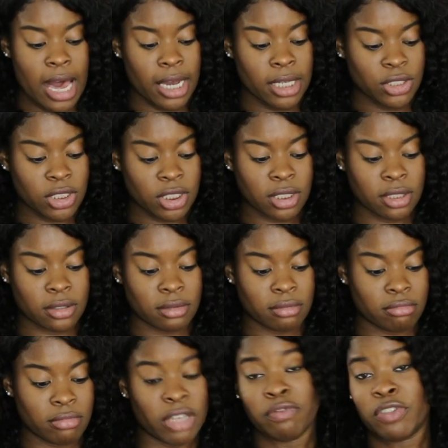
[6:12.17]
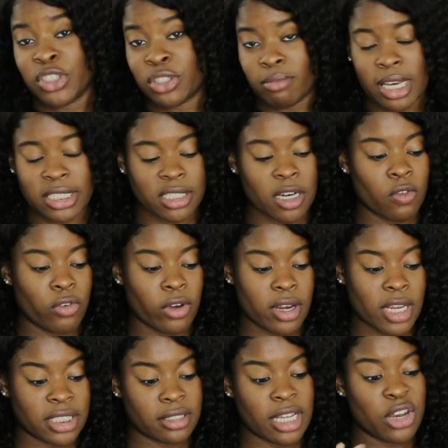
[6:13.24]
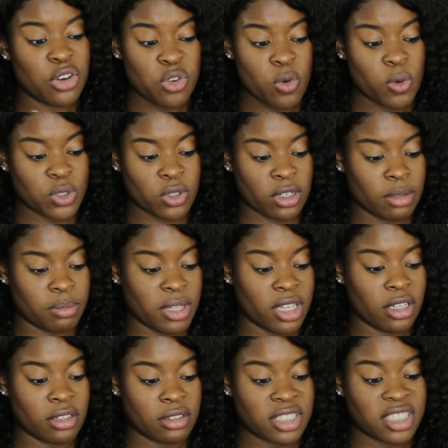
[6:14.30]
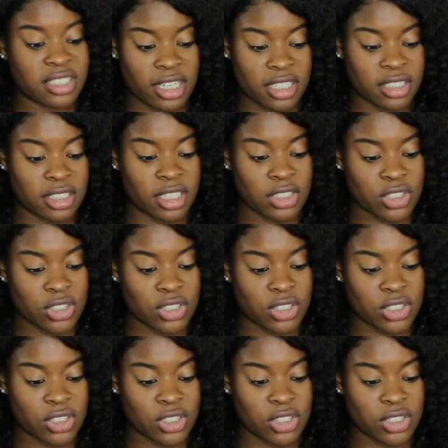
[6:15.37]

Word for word: I just envisioned myself wearing this and I knew it was going to be sexy.